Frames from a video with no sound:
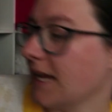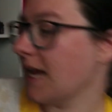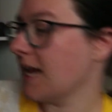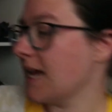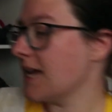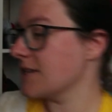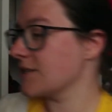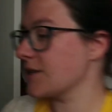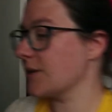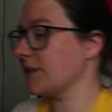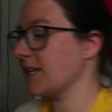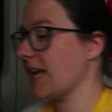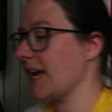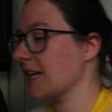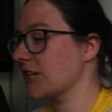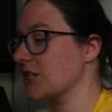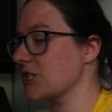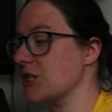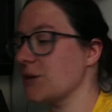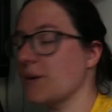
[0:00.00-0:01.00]
So
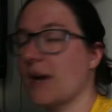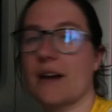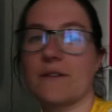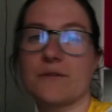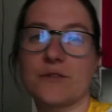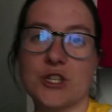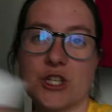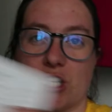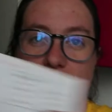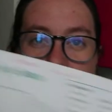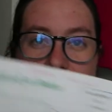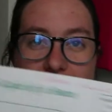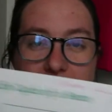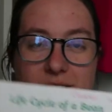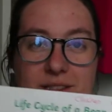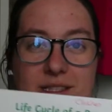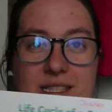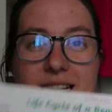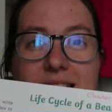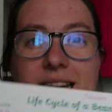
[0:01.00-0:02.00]
next you have
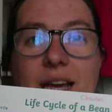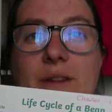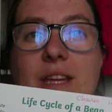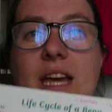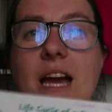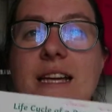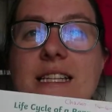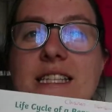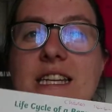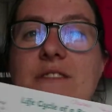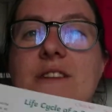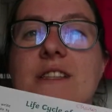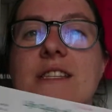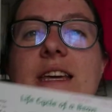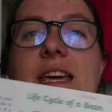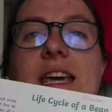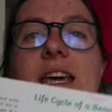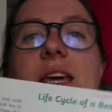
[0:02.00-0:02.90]
Charles. Now the idea is that he